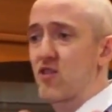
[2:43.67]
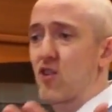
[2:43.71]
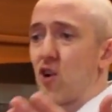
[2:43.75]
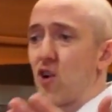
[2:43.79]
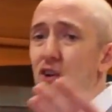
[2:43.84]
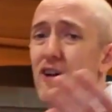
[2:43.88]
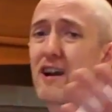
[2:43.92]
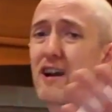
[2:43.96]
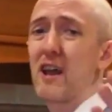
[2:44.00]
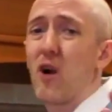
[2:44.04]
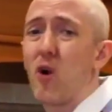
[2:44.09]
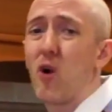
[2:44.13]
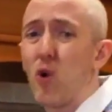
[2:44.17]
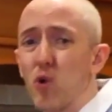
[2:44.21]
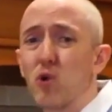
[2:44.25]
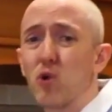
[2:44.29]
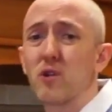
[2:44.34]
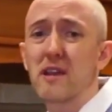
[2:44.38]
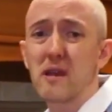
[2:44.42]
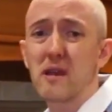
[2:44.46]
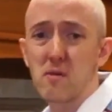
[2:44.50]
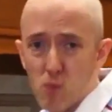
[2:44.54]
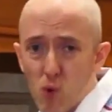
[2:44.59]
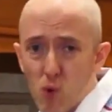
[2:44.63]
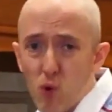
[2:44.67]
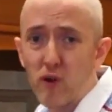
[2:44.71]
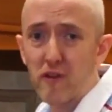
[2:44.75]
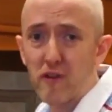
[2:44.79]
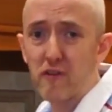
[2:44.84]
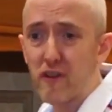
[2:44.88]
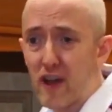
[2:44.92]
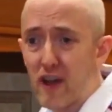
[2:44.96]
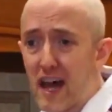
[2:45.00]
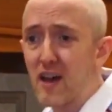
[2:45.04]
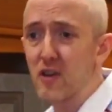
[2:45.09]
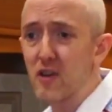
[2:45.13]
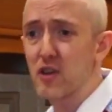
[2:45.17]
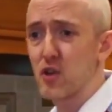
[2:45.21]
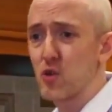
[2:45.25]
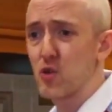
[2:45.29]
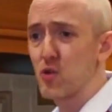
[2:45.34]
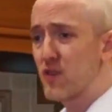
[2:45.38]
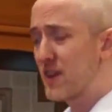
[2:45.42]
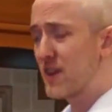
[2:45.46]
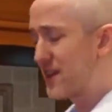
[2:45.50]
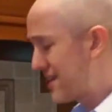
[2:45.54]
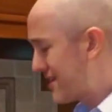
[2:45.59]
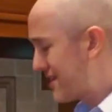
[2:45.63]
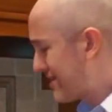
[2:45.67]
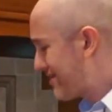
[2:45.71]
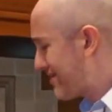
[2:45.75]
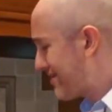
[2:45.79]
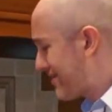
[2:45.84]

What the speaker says: as already holding more value than